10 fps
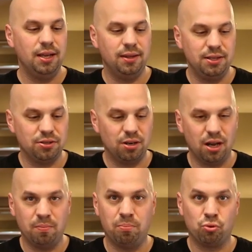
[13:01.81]
These are
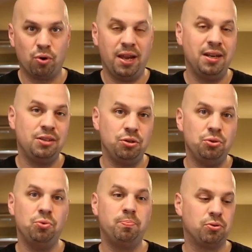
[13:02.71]
a brand
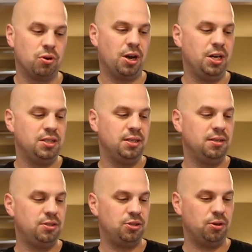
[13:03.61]
new product,
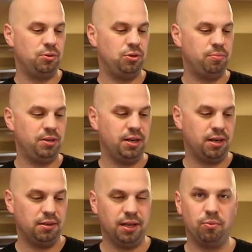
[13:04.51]
so you could be
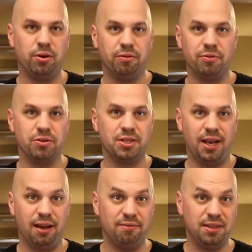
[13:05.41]
kind of like one of the first to
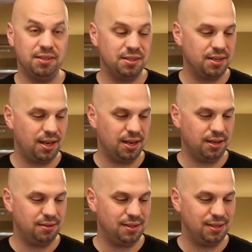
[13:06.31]
have these.
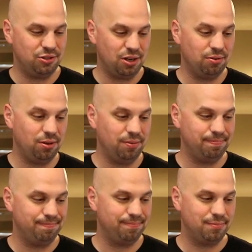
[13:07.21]
And in general,
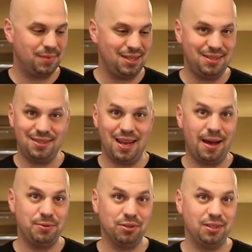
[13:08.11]
these
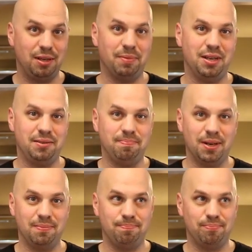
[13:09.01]
absolutely get my,
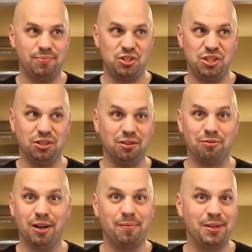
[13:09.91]
my seal
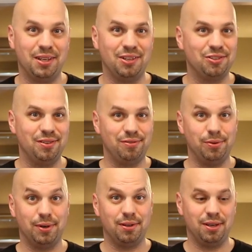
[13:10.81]
of recommendation, if
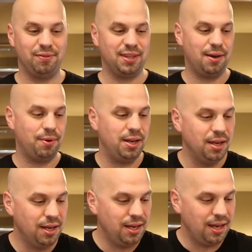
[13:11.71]
you want to think of it that way.
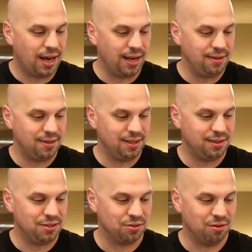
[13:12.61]
I think
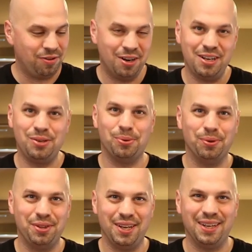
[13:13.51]
these are a very
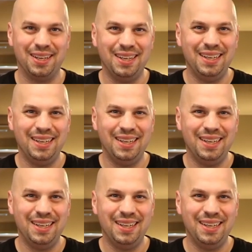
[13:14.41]
cool thing.